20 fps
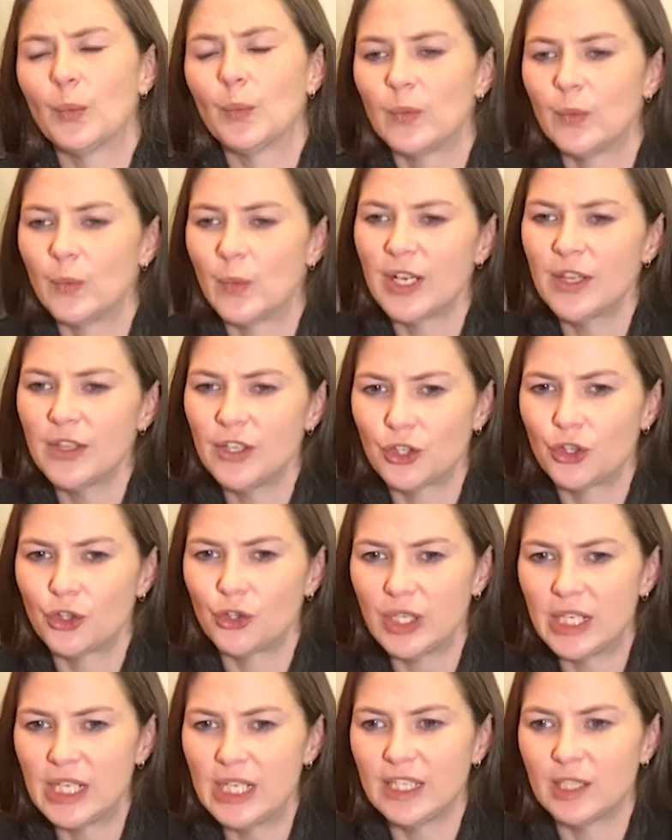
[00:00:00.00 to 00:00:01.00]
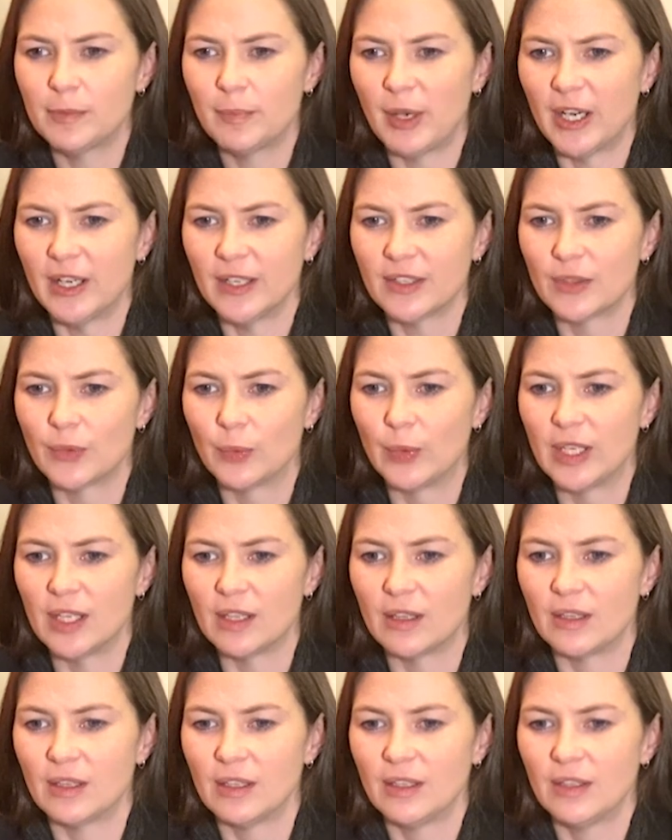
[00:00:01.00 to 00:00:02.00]
One of the trickiest parts
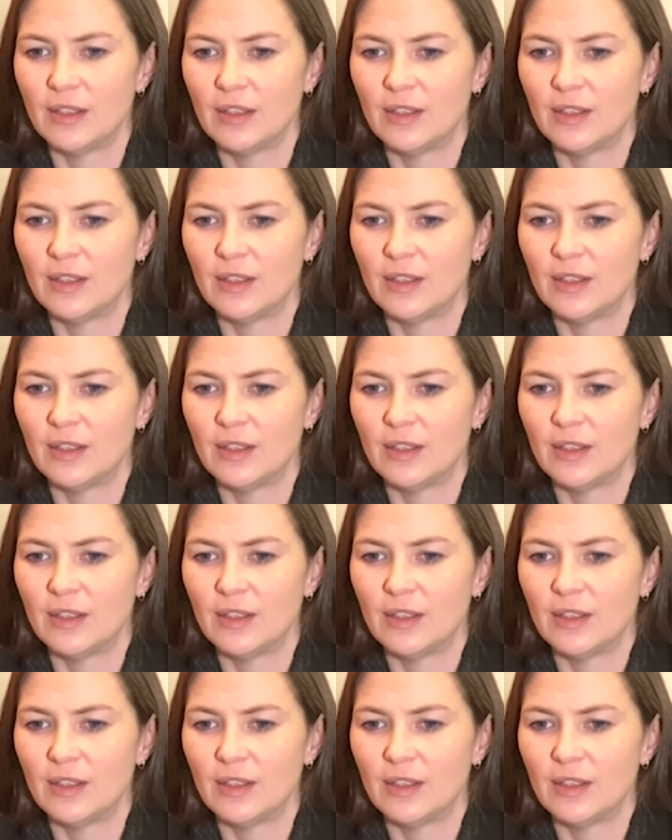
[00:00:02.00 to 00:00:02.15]
with